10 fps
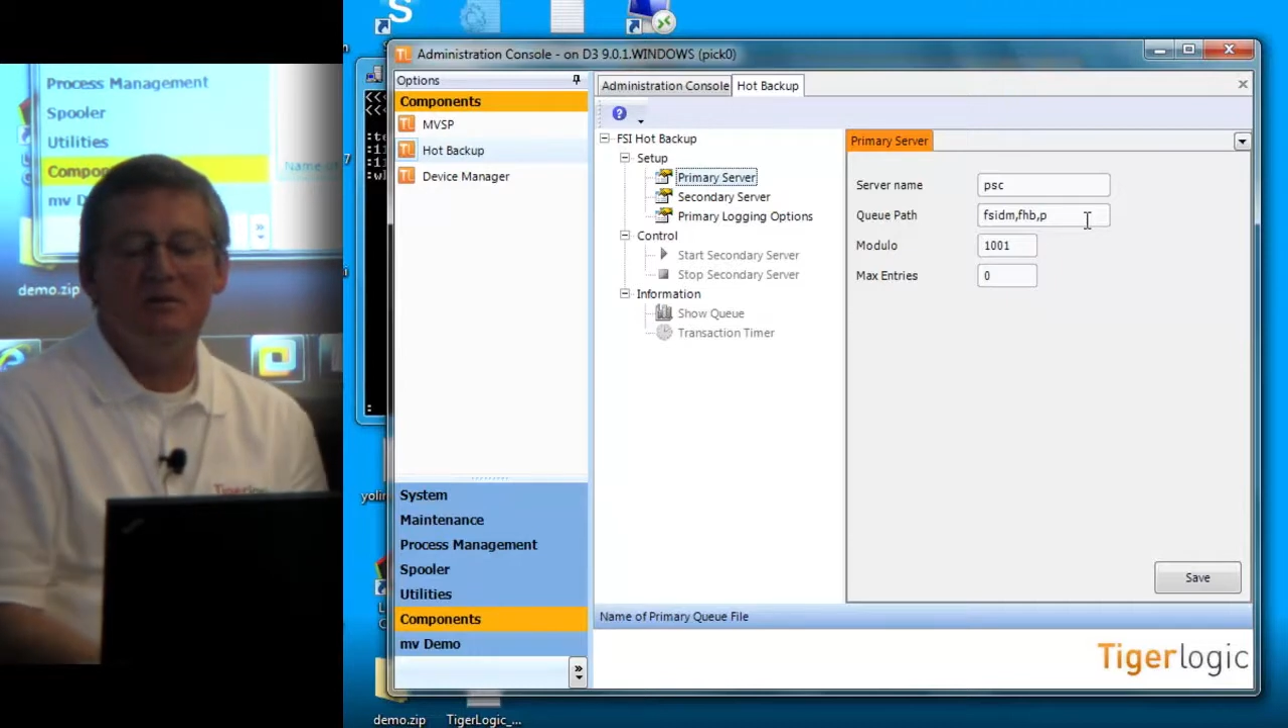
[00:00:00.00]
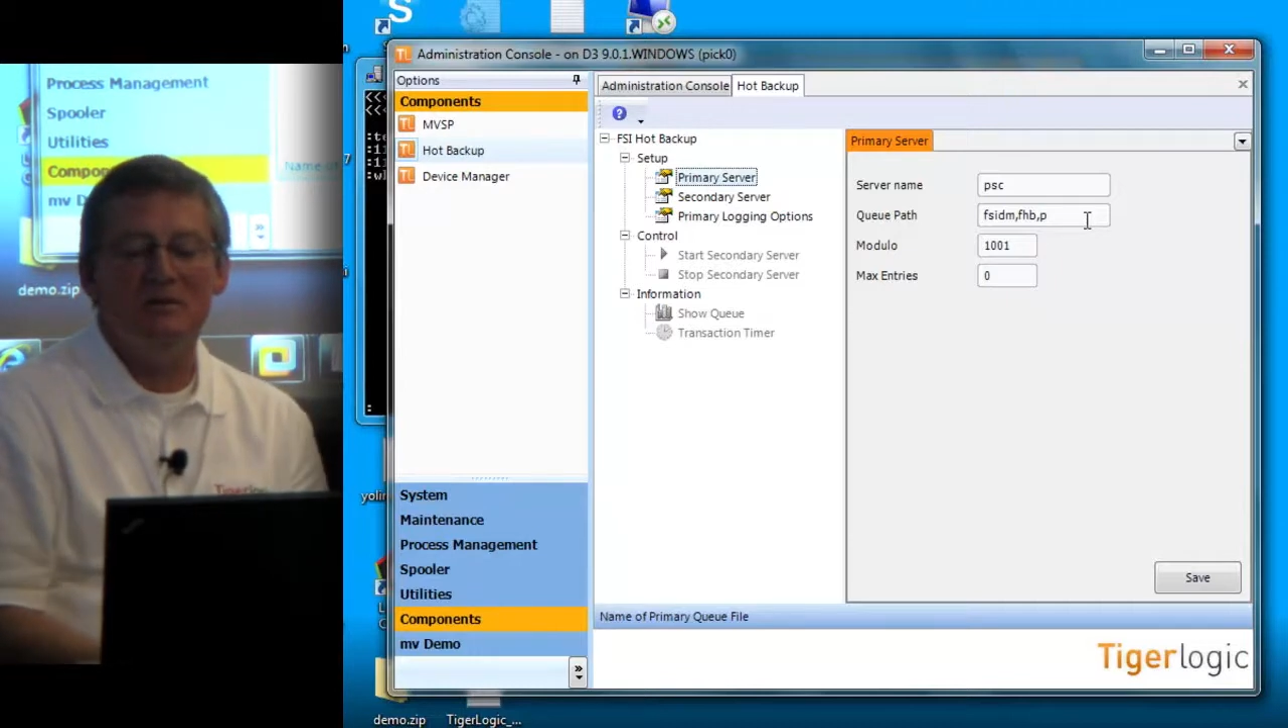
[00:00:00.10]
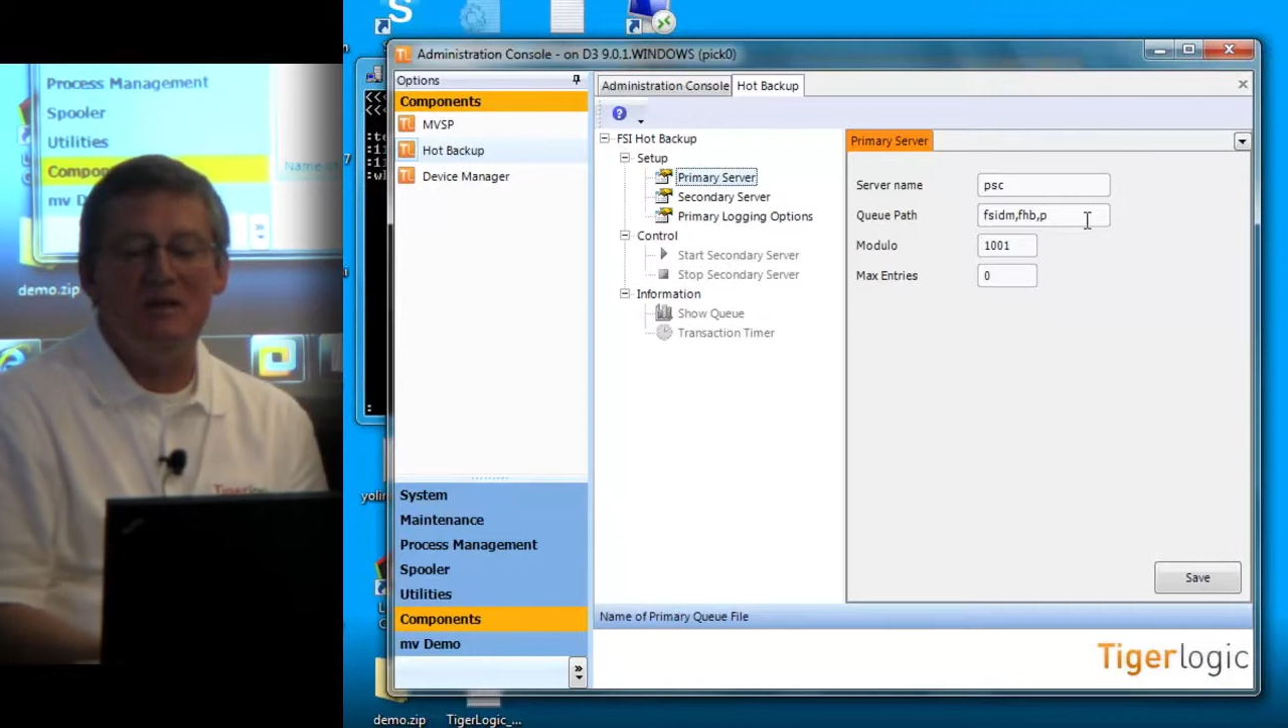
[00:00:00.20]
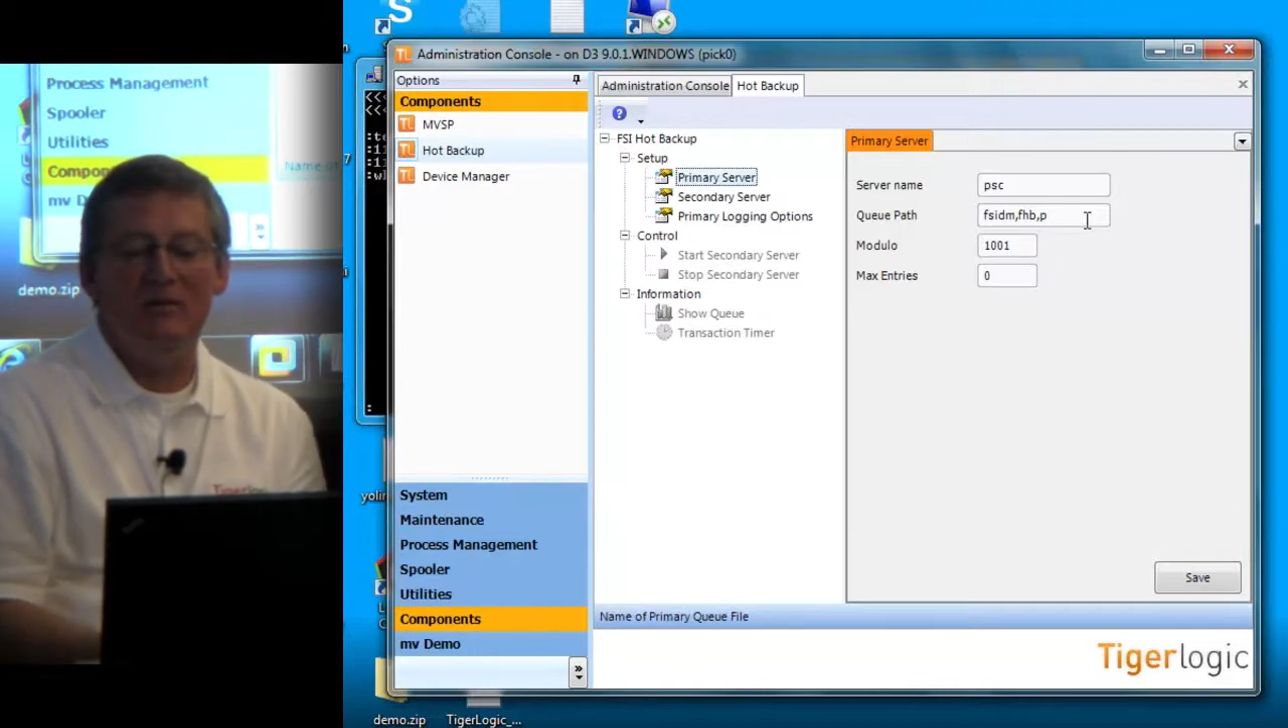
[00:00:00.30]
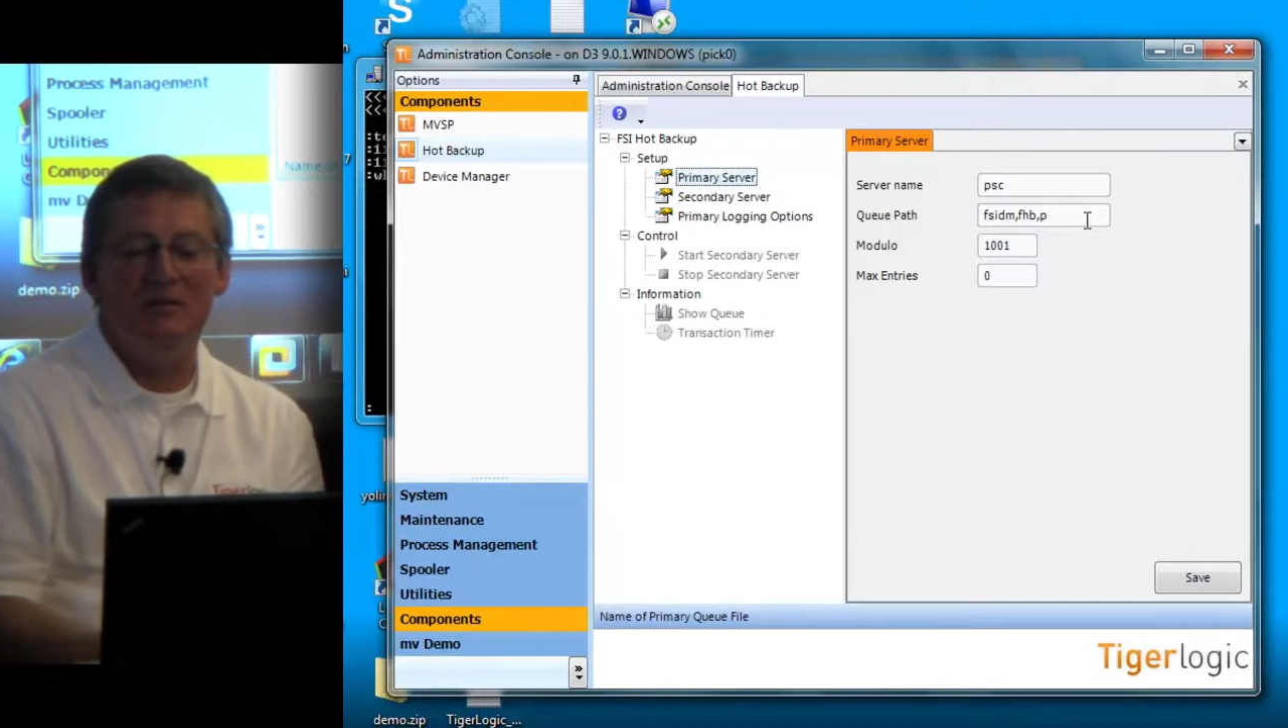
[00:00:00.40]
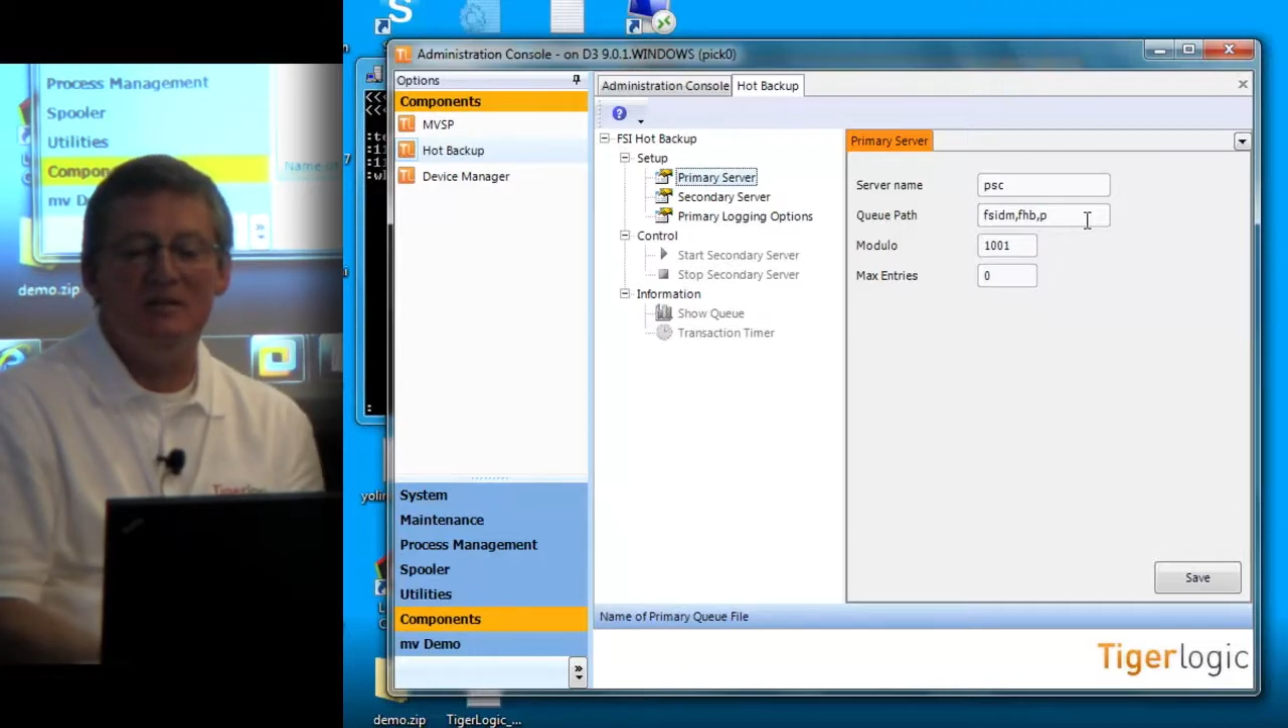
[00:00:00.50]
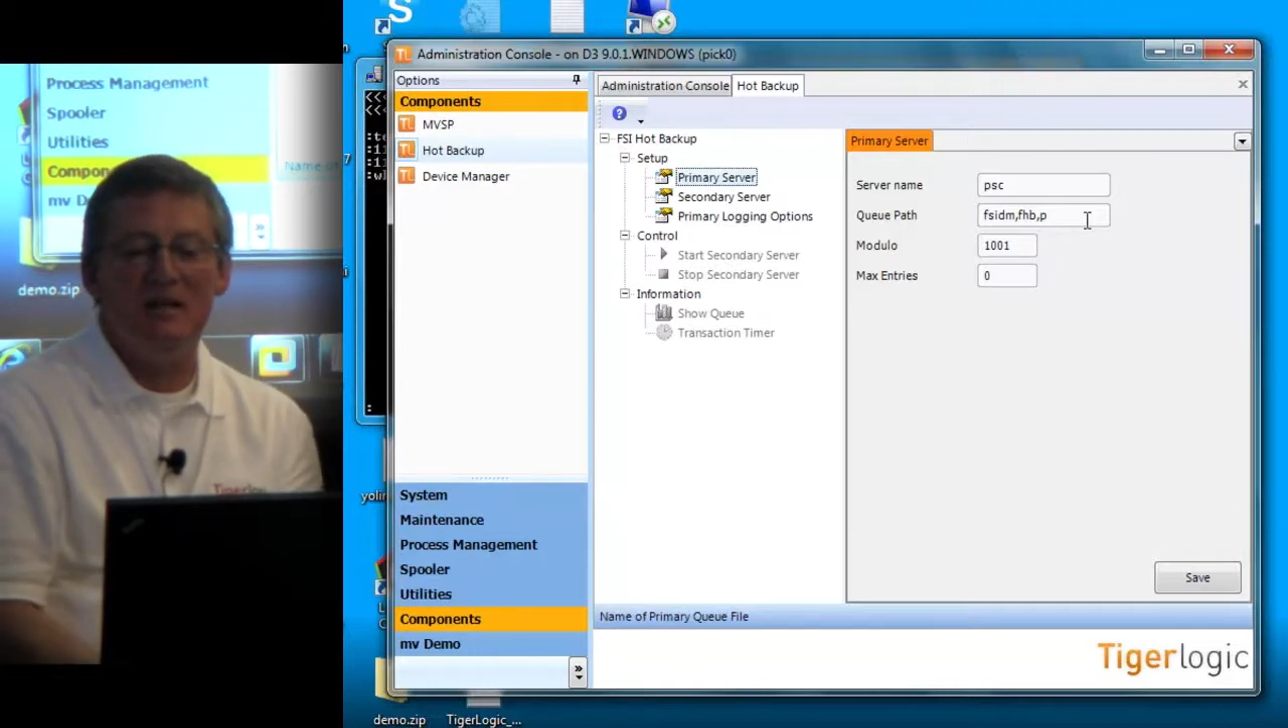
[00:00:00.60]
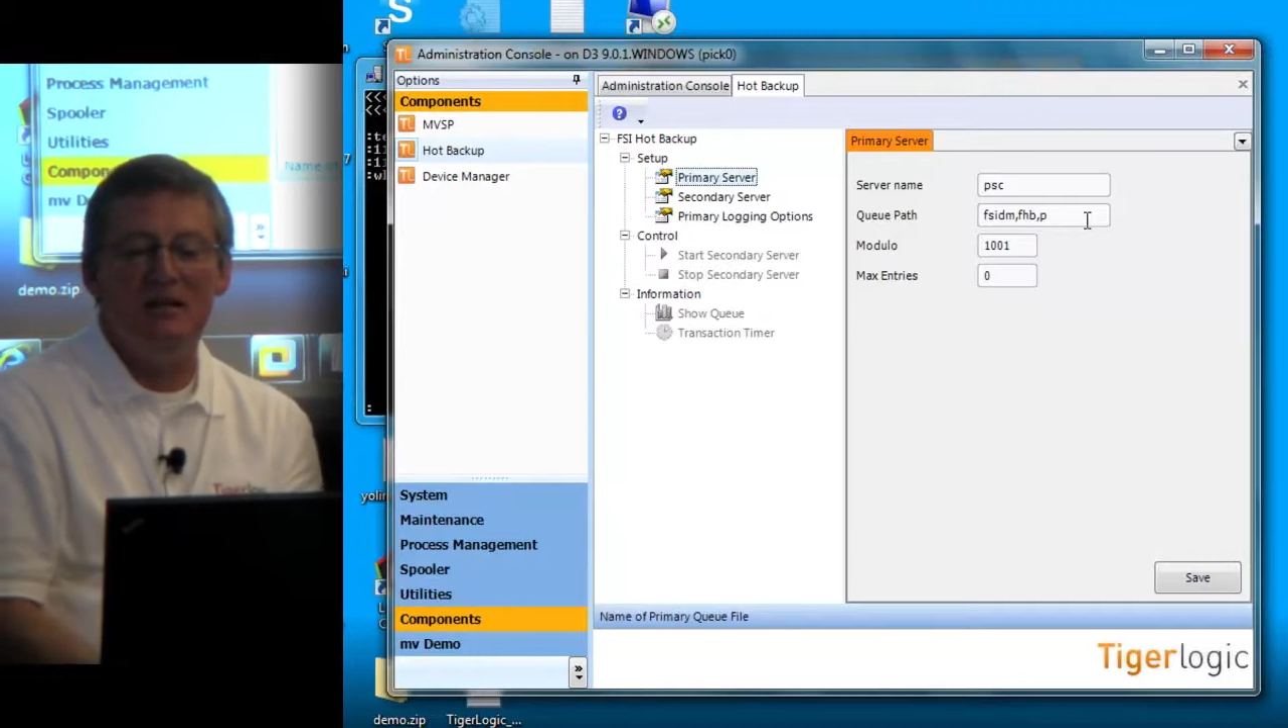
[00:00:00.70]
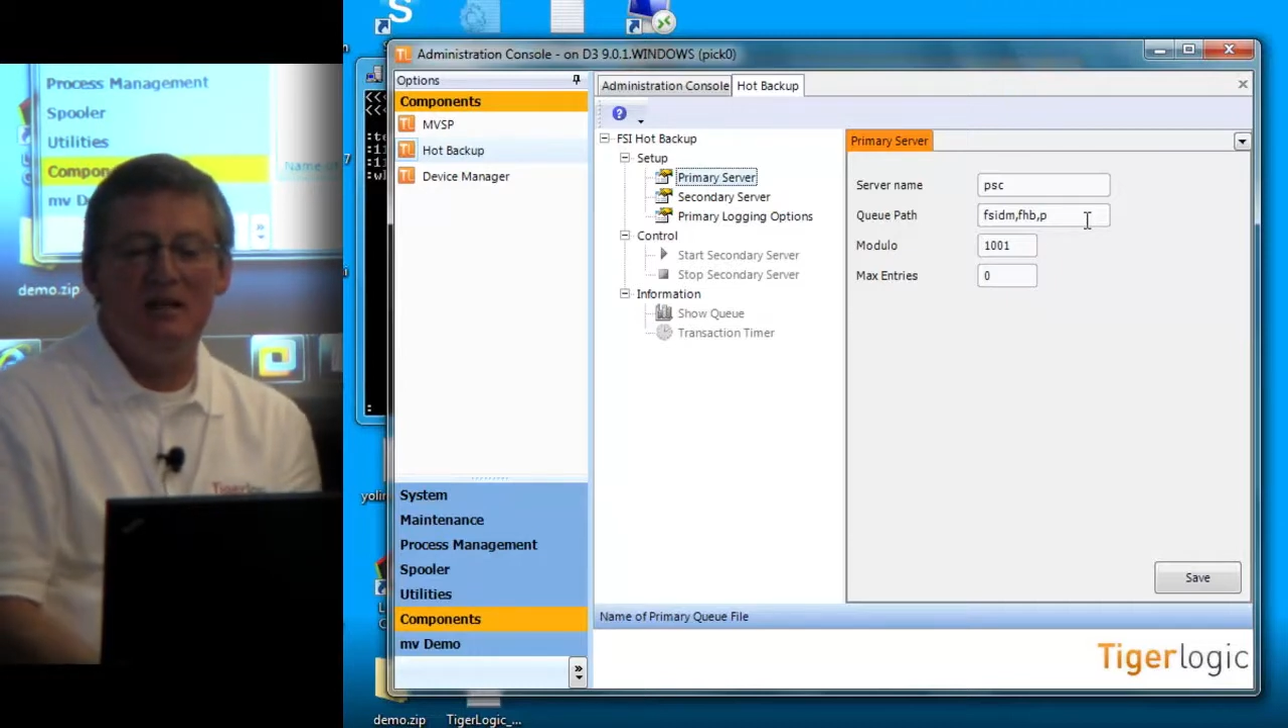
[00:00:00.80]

So it's the FSI